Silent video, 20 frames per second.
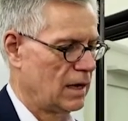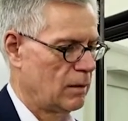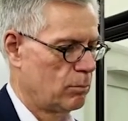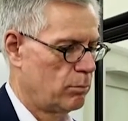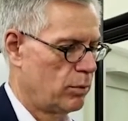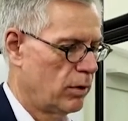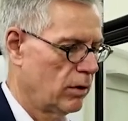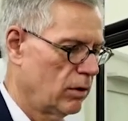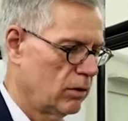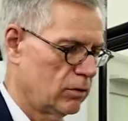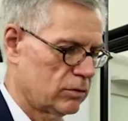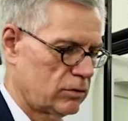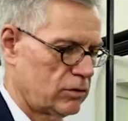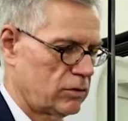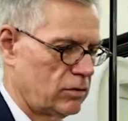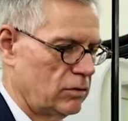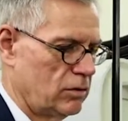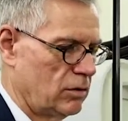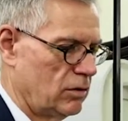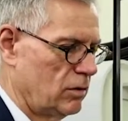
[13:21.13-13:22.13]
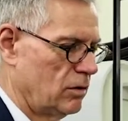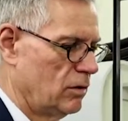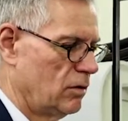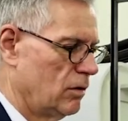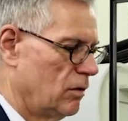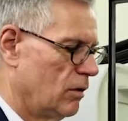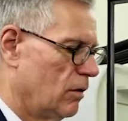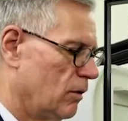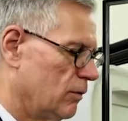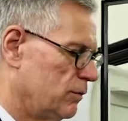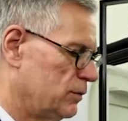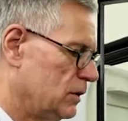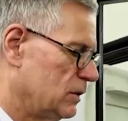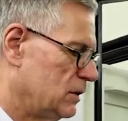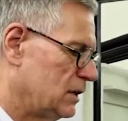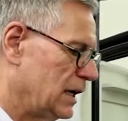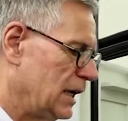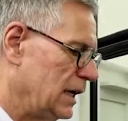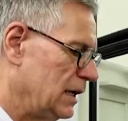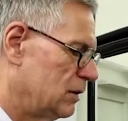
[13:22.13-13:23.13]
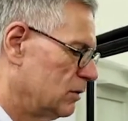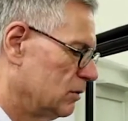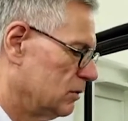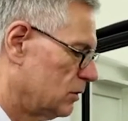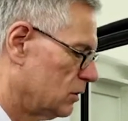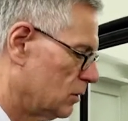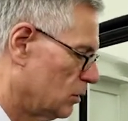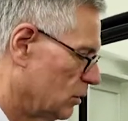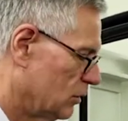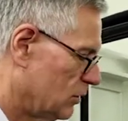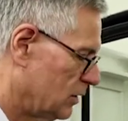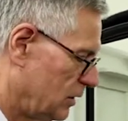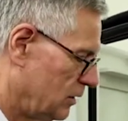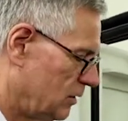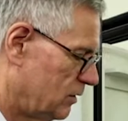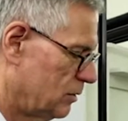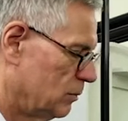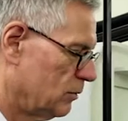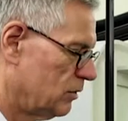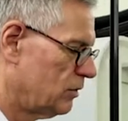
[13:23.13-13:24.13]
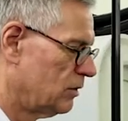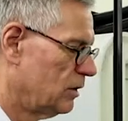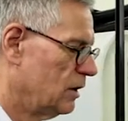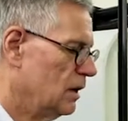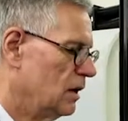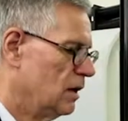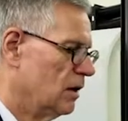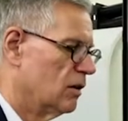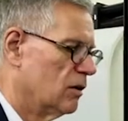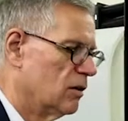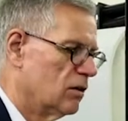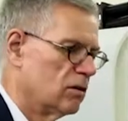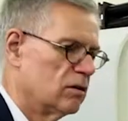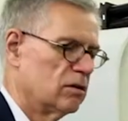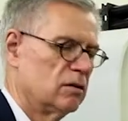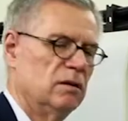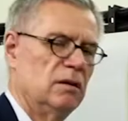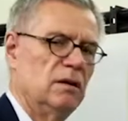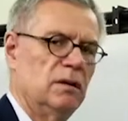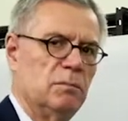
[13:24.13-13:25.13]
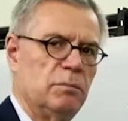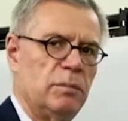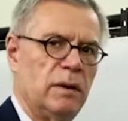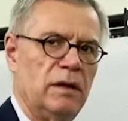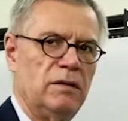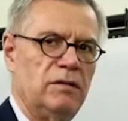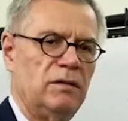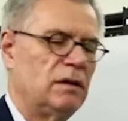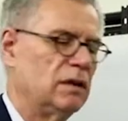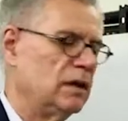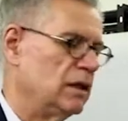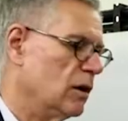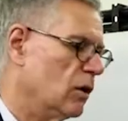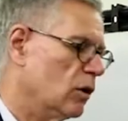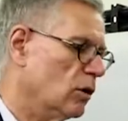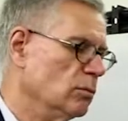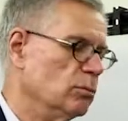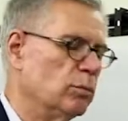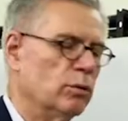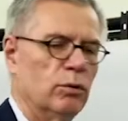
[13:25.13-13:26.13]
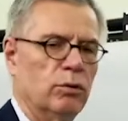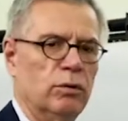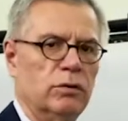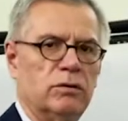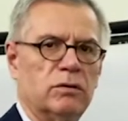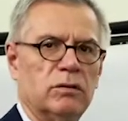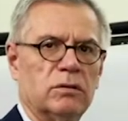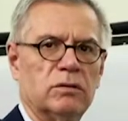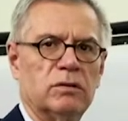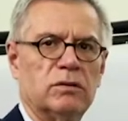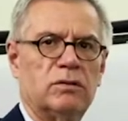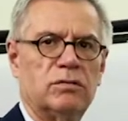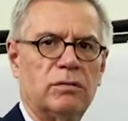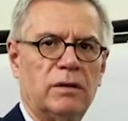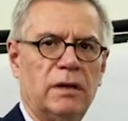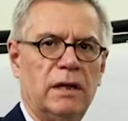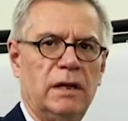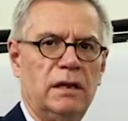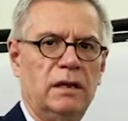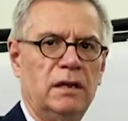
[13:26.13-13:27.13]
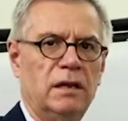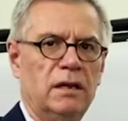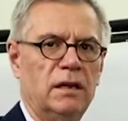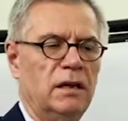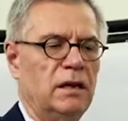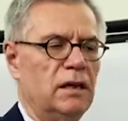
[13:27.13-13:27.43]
part of the train control systems are basically on board on the train,